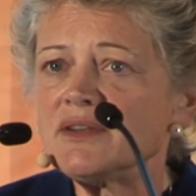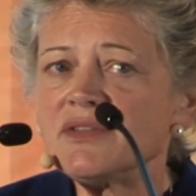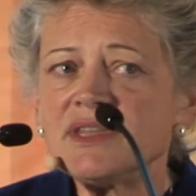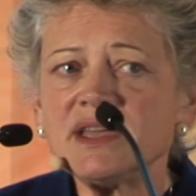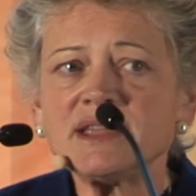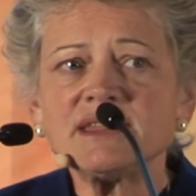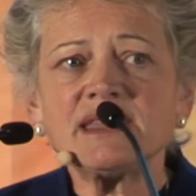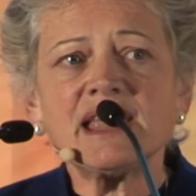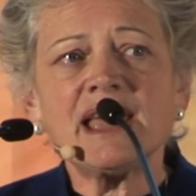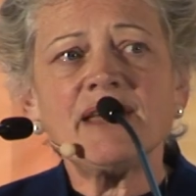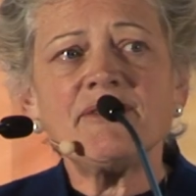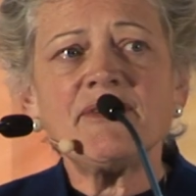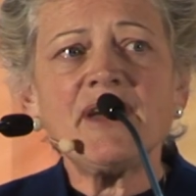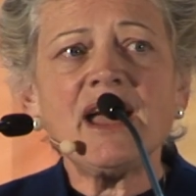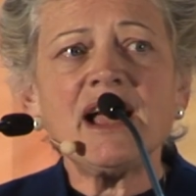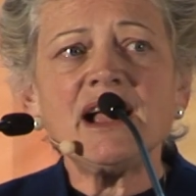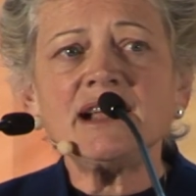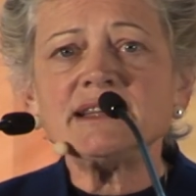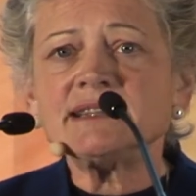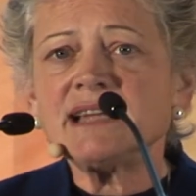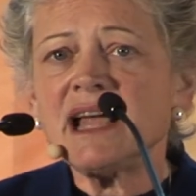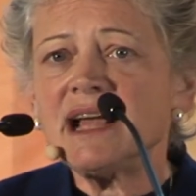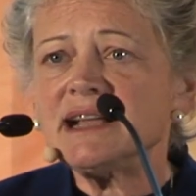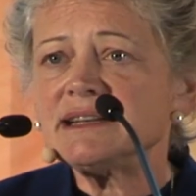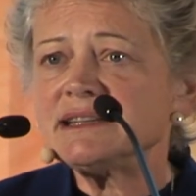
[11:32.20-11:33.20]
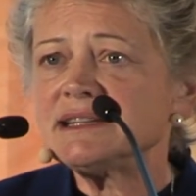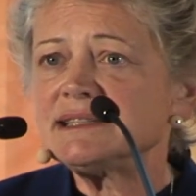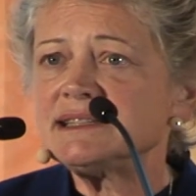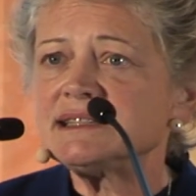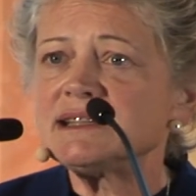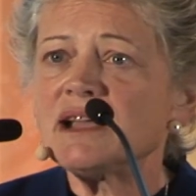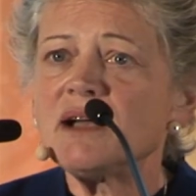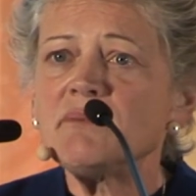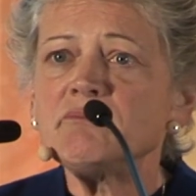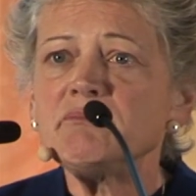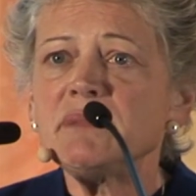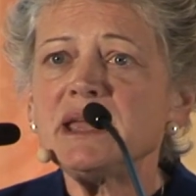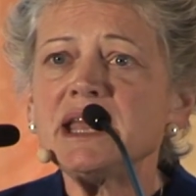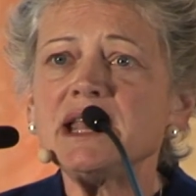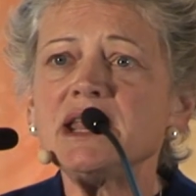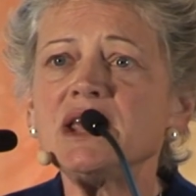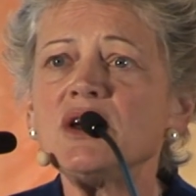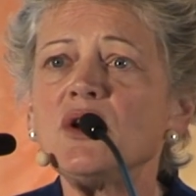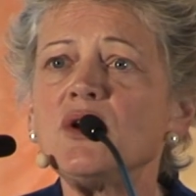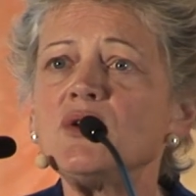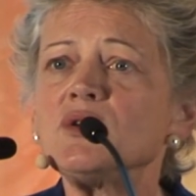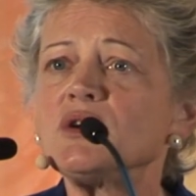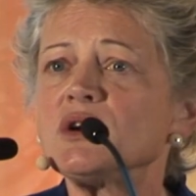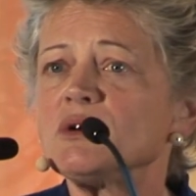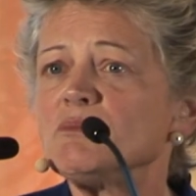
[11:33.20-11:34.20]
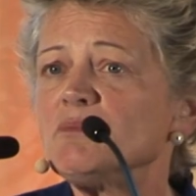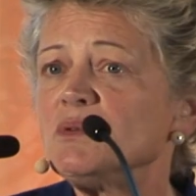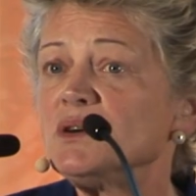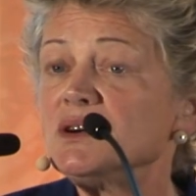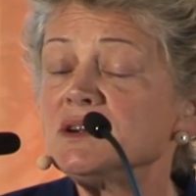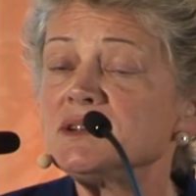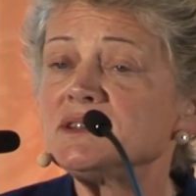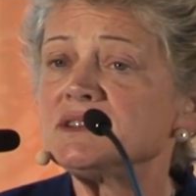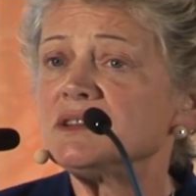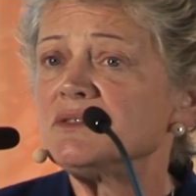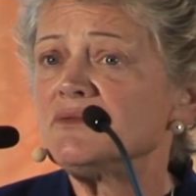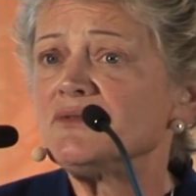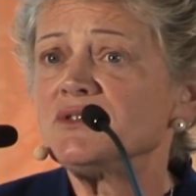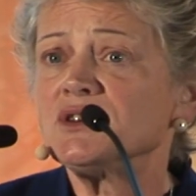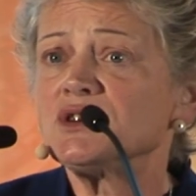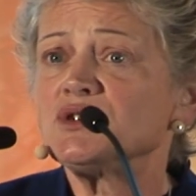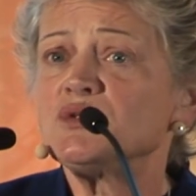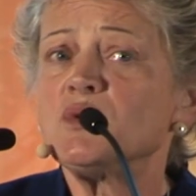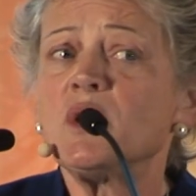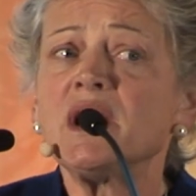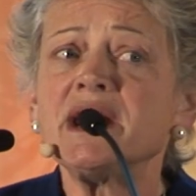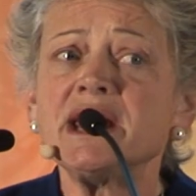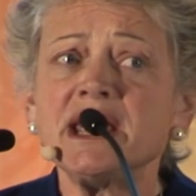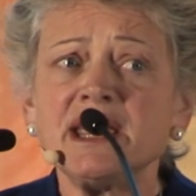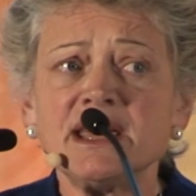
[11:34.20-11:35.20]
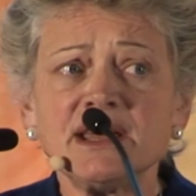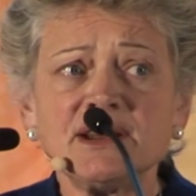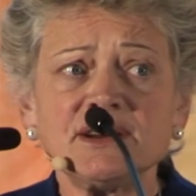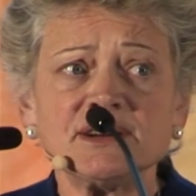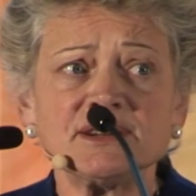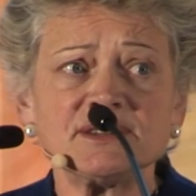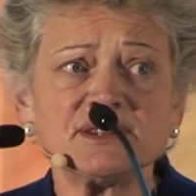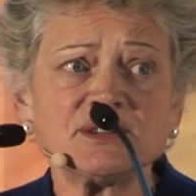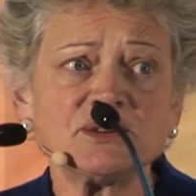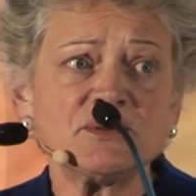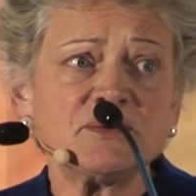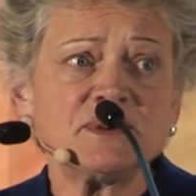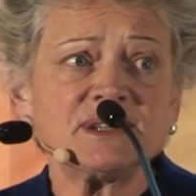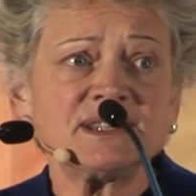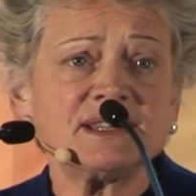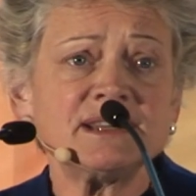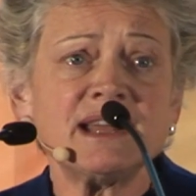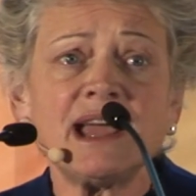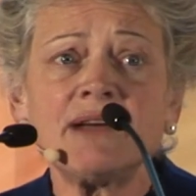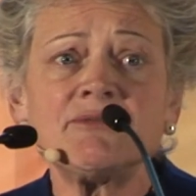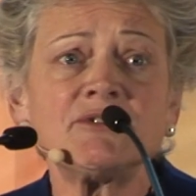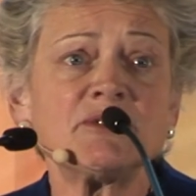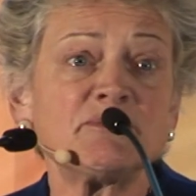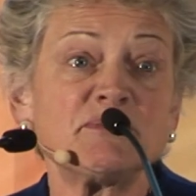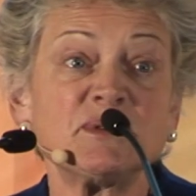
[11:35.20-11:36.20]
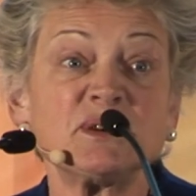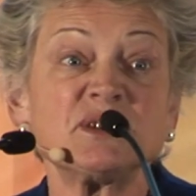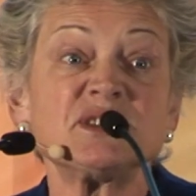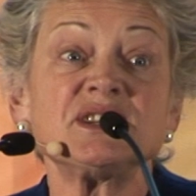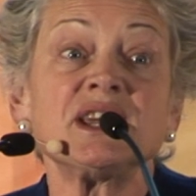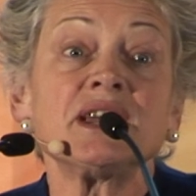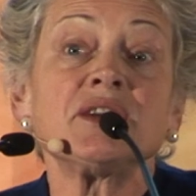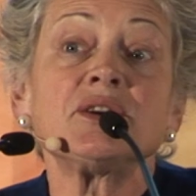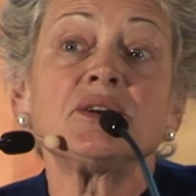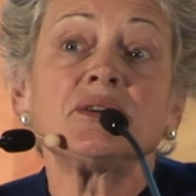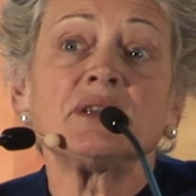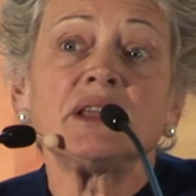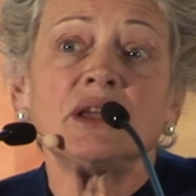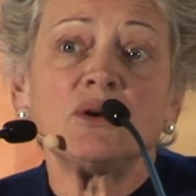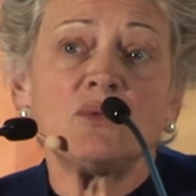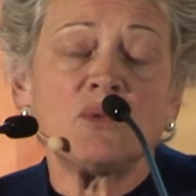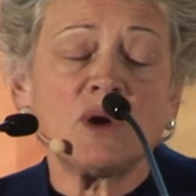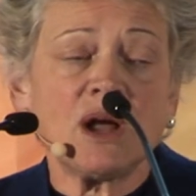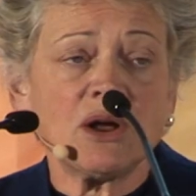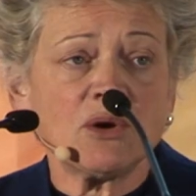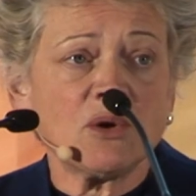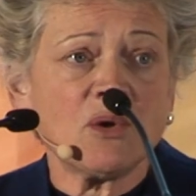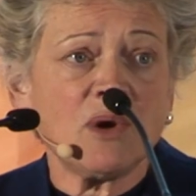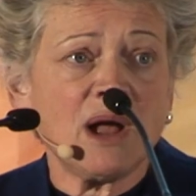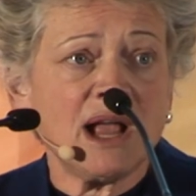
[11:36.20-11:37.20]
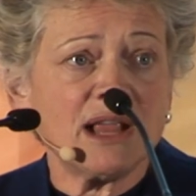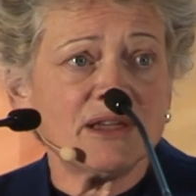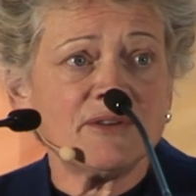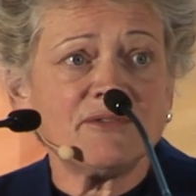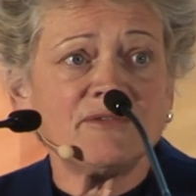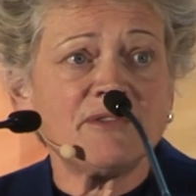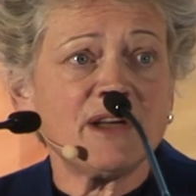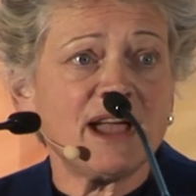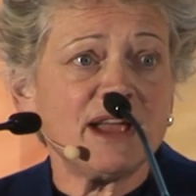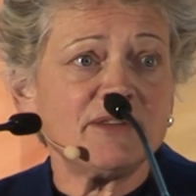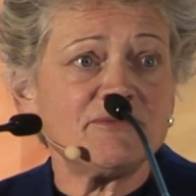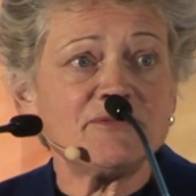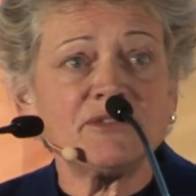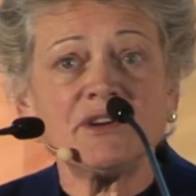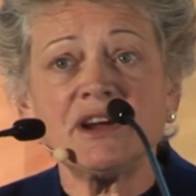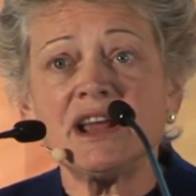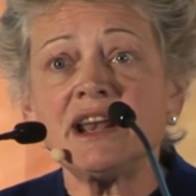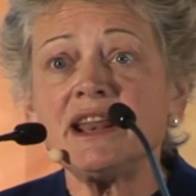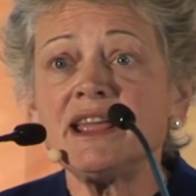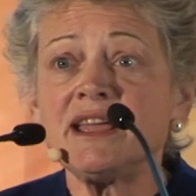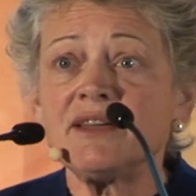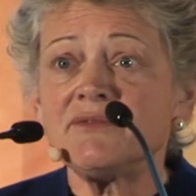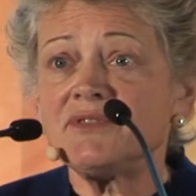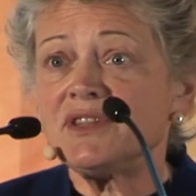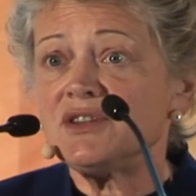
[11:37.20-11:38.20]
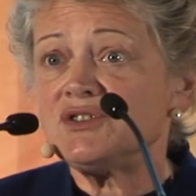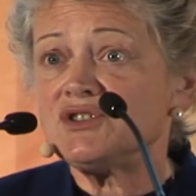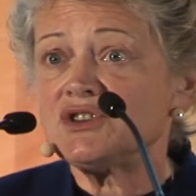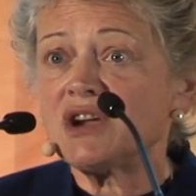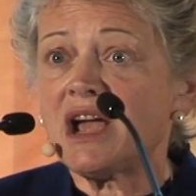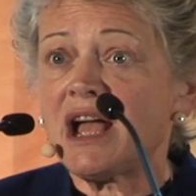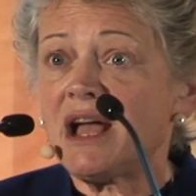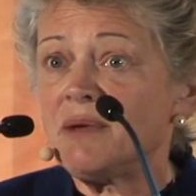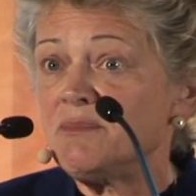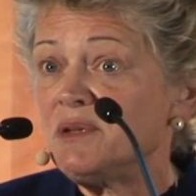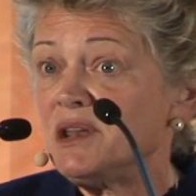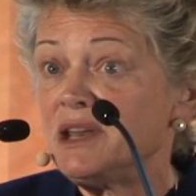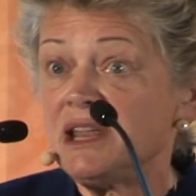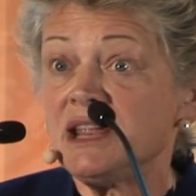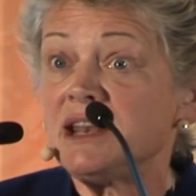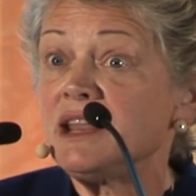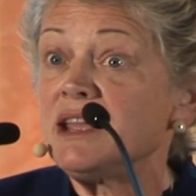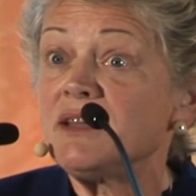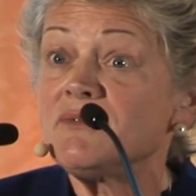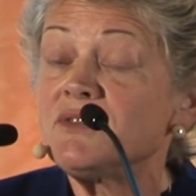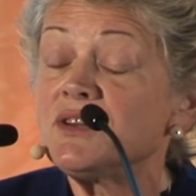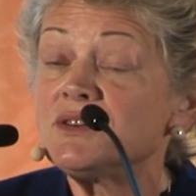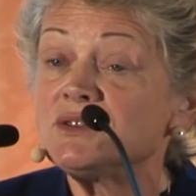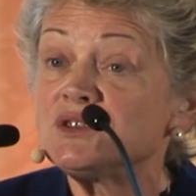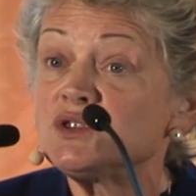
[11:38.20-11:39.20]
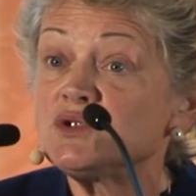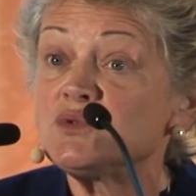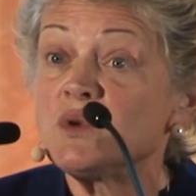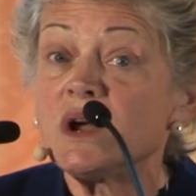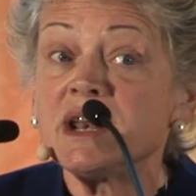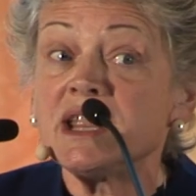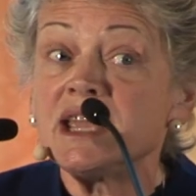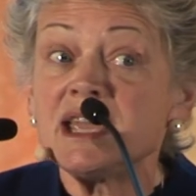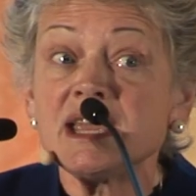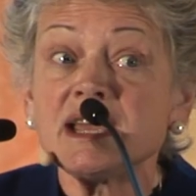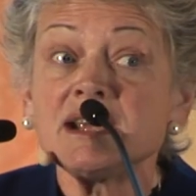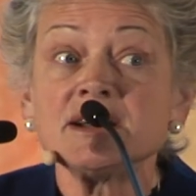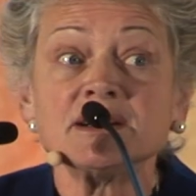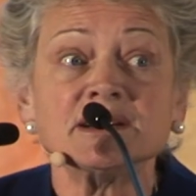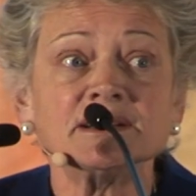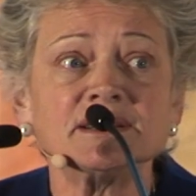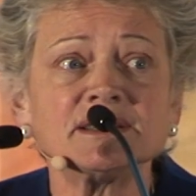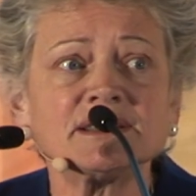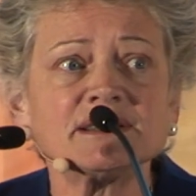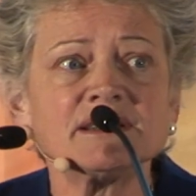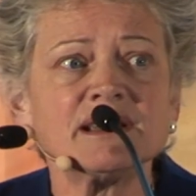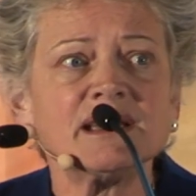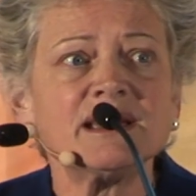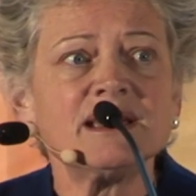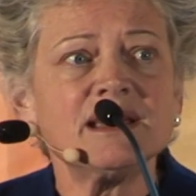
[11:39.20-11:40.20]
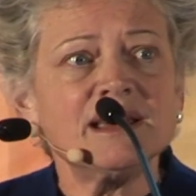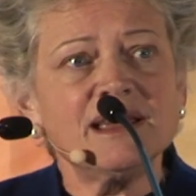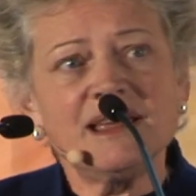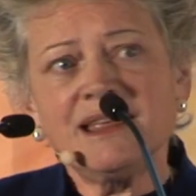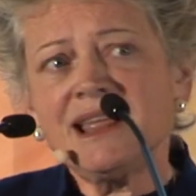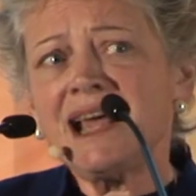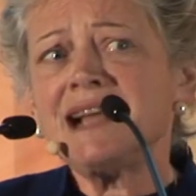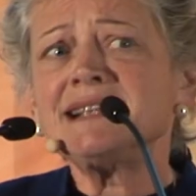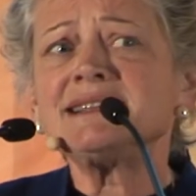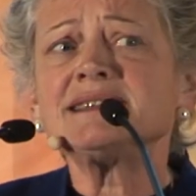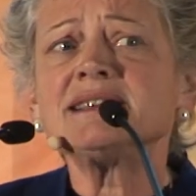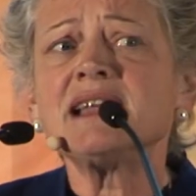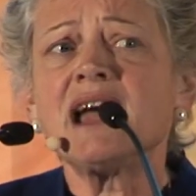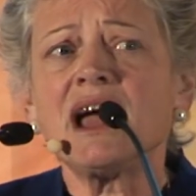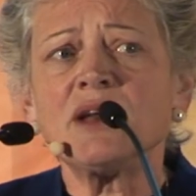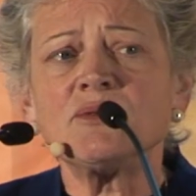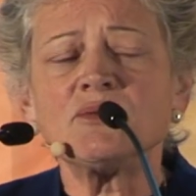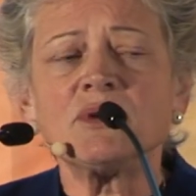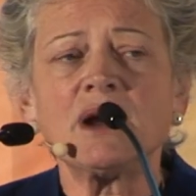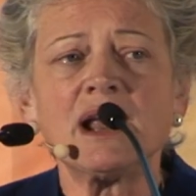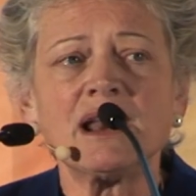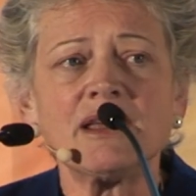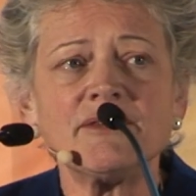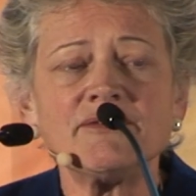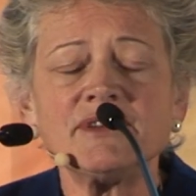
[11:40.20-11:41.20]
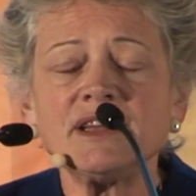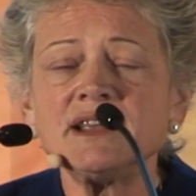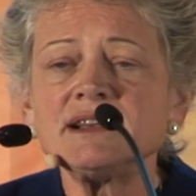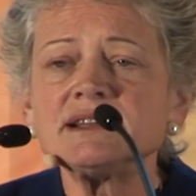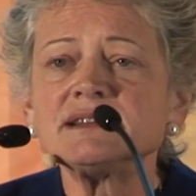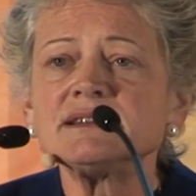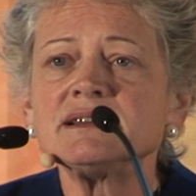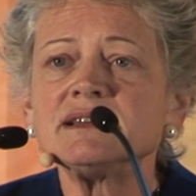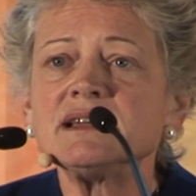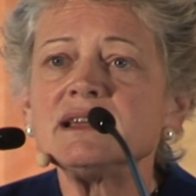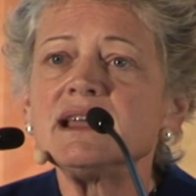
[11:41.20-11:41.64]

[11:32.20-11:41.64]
that they've held on to some mediocre person for 20 years who was never particularly well qualified for any of the job in any of those 20 years? That's not relevant.